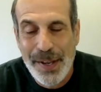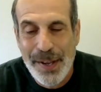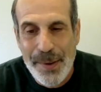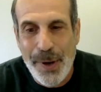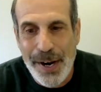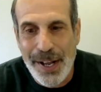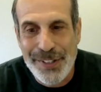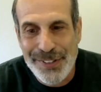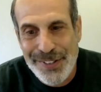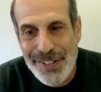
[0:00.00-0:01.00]
But I
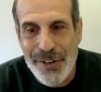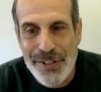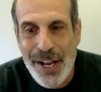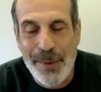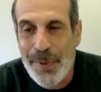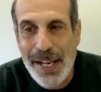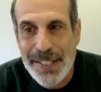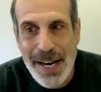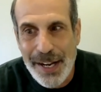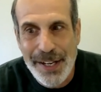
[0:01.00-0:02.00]
tell them
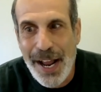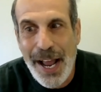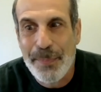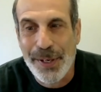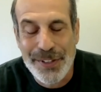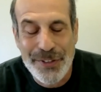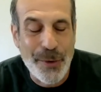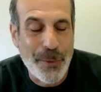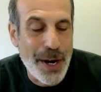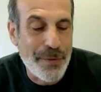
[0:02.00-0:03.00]
that's not going to happen.
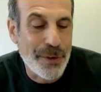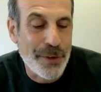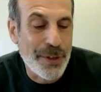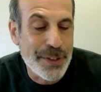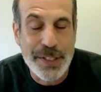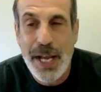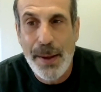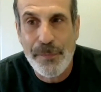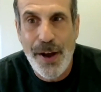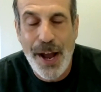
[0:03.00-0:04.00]
So whatever the
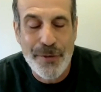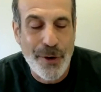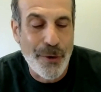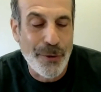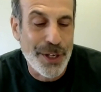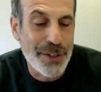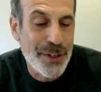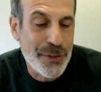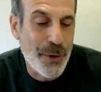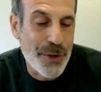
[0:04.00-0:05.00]
top 5 are only
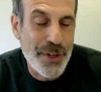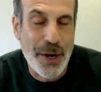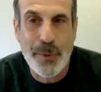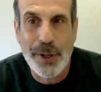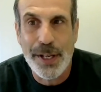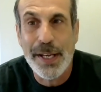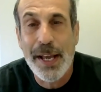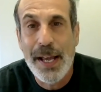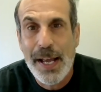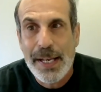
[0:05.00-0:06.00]
scores that really
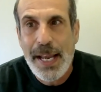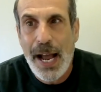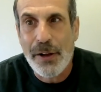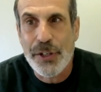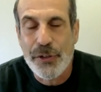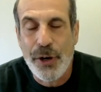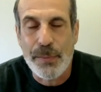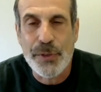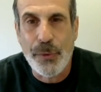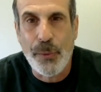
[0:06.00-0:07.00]
count in
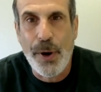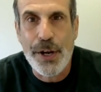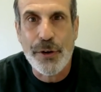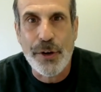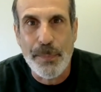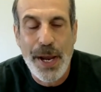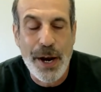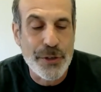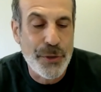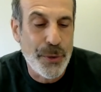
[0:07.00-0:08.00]
terms of the way you're
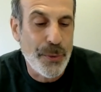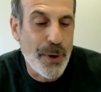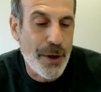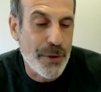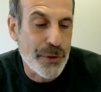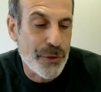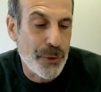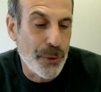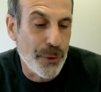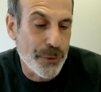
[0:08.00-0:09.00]
compared to other
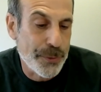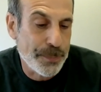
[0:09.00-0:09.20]
schools.